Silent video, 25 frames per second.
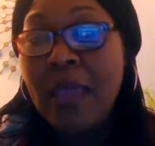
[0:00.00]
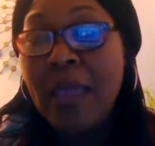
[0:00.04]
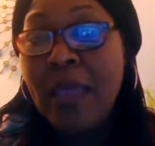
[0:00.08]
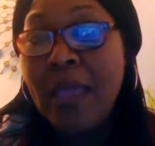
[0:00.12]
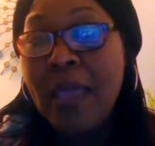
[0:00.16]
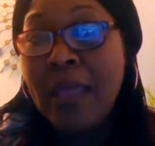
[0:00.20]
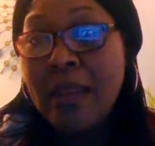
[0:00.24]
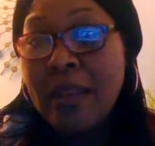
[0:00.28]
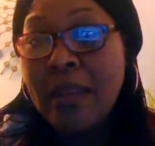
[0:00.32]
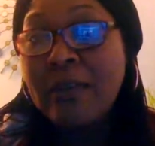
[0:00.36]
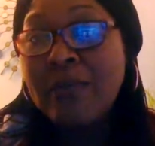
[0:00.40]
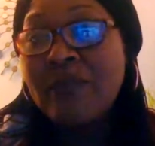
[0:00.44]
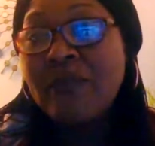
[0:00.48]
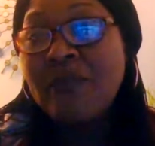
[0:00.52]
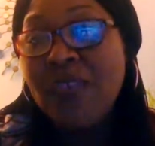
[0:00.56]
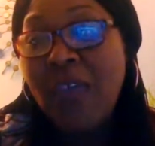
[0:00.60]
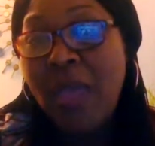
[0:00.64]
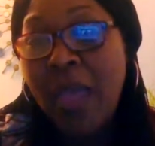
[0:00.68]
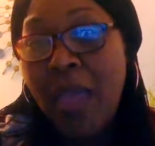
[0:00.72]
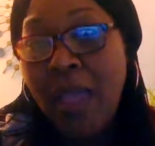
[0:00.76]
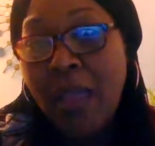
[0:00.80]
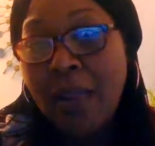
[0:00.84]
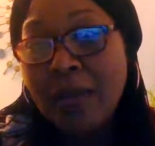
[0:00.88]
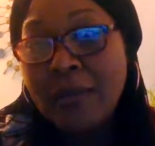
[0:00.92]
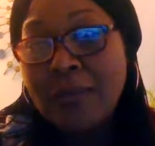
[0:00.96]
And in
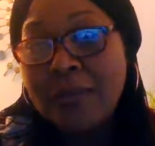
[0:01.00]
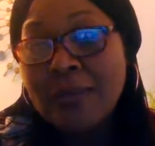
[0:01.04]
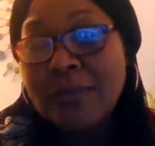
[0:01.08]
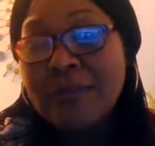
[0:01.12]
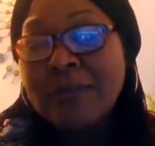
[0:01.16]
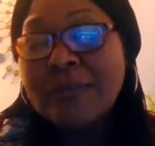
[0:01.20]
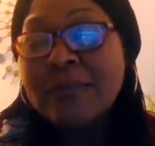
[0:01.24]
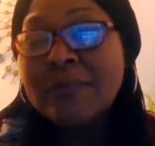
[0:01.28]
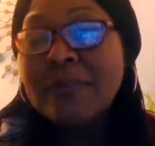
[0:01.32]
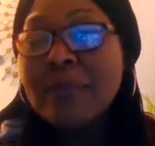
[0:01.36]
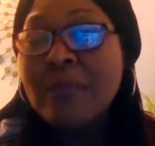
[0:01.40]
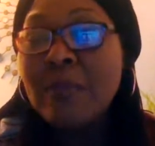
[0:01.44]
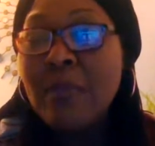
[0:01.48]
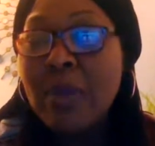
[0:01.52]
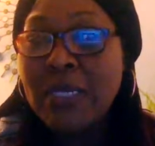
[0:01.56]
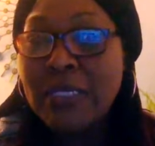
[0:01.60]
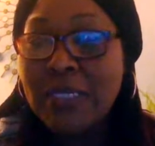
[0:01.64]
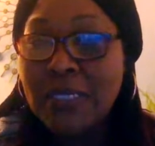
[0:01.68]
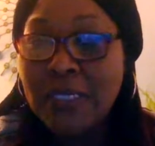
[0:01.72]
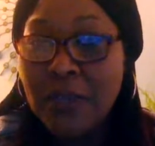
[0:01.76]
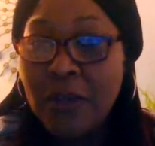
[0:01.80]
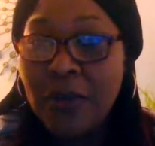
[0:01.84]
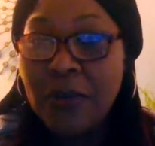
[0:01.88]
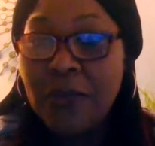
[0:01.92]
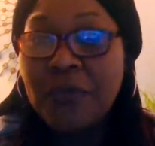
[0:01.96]
fact,
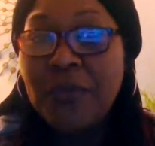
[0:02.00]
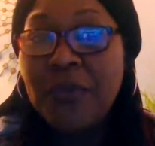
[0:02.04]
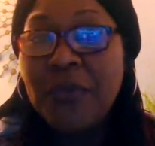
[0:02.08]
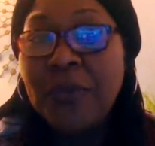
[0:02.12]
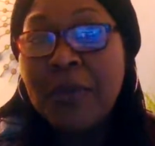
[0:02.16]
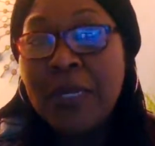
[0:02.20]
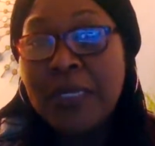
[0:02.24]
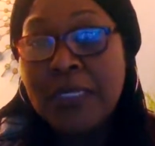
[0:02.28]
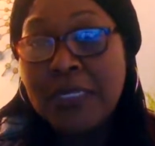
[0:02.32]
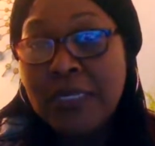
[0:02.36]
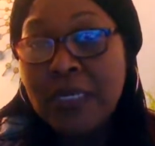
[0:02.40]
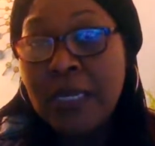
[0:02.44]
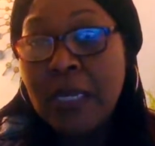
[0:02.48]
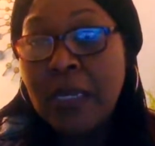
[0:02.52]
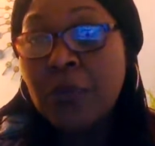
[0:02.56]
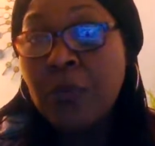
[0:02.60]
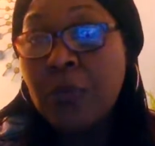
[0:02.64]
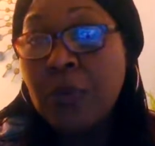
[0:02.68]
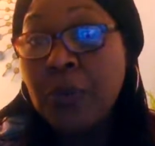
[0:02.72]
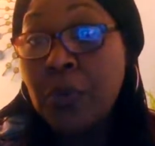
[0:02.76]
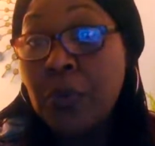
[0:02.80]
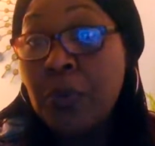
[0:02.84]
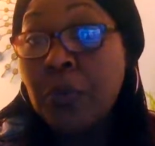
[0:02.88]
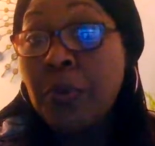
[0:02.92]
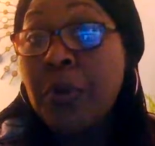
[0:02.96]
myself and my son,
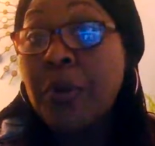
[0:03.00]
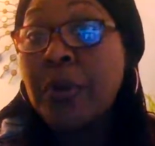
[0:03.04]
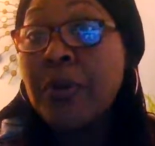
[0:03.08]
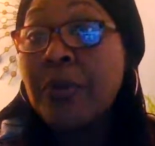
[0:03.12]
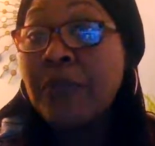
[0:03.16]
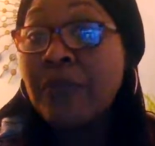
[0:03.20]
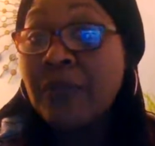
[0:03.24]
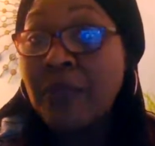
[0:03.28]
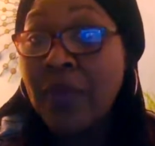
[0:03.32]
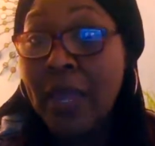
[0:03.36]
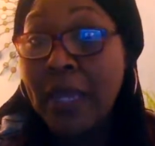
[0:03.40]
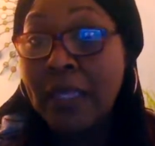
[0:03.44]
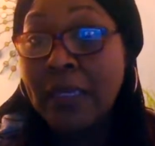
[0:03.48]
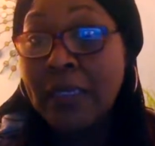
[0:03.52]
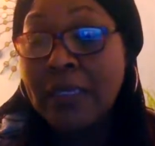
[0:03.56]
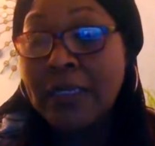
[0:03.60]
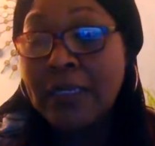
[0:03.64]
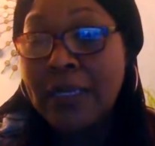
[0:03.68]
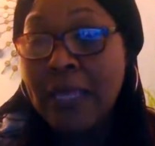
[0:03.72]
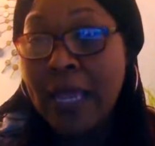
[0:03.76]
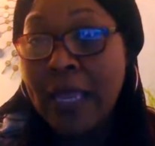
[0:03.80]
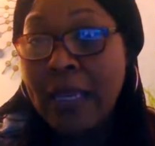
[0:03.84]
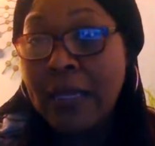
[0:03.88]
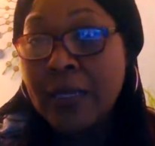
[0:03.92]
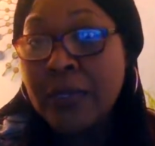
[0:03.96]
we were finally
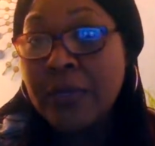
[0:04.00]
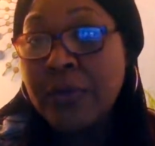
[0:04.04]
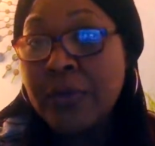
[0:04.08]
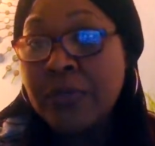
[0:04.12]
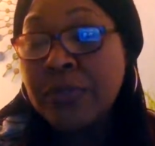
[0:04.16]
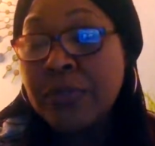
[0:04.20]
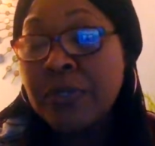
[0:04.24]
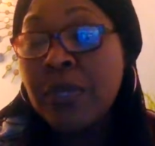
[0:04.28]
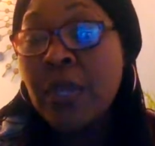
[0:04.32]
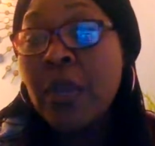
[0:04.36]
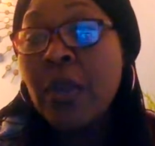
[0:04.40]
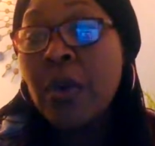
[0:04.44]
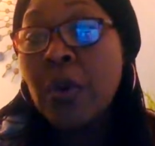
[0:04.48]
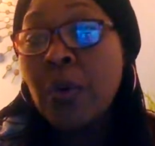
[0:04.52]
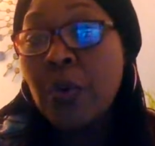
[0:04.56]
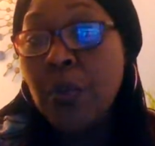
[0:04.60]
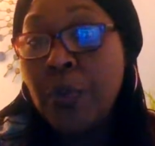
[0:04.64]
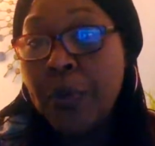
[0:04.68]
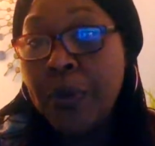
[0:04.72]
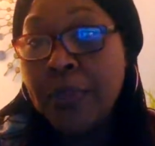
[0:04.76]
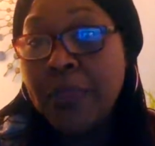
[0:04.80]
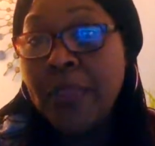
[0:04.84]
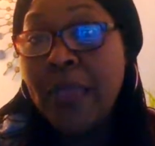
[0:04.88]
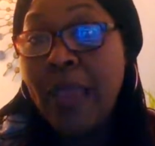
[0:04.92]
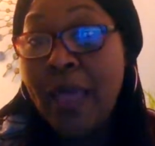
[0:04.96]
diagnosed
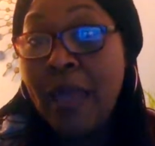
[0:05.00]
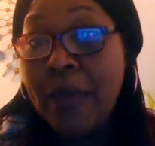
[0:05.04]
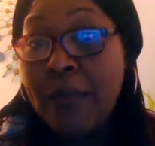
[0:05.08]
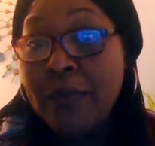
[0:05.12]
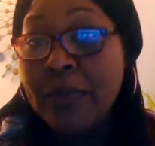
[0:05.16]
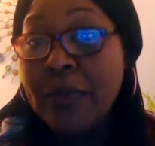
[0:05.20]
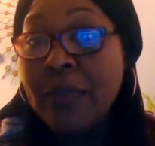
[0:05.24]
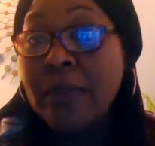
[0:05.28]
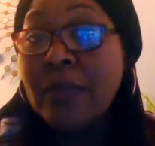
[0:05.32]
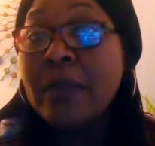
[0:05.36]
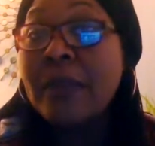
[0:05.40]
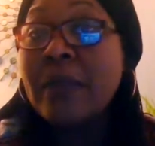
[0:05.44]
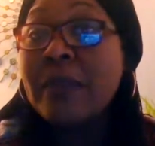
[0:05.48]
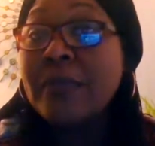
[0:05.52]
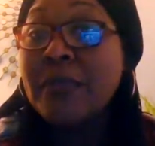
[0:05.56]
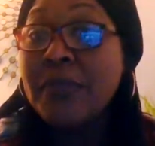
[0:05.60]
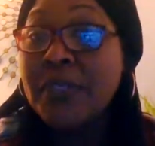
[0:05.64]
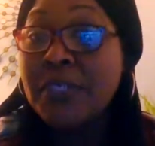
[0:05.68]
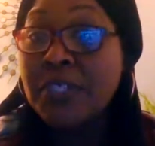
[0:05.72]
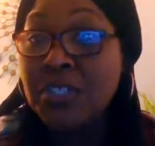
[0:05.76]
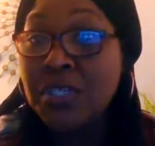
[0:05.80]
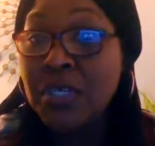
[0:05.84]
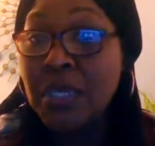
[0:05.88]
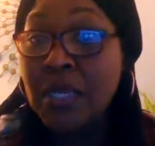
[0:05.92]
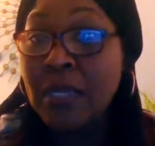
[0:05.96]
with having the
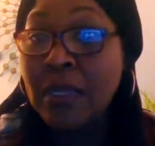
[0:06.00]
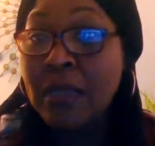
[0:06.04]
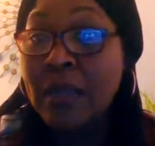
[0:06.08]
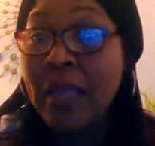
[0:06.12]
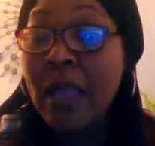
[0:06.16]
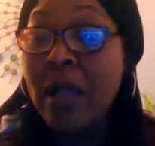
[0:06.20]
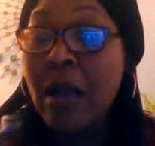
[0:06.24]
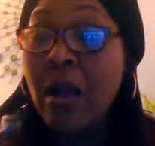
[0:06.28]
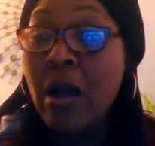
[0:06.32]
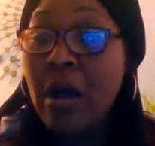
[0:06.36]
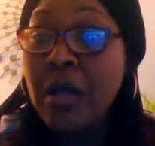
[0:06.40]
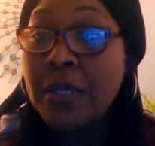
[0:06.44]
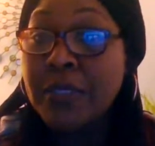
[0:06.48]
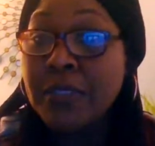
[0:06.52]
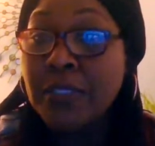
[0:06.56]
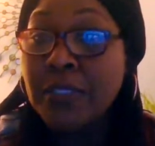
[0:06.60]
gene that causes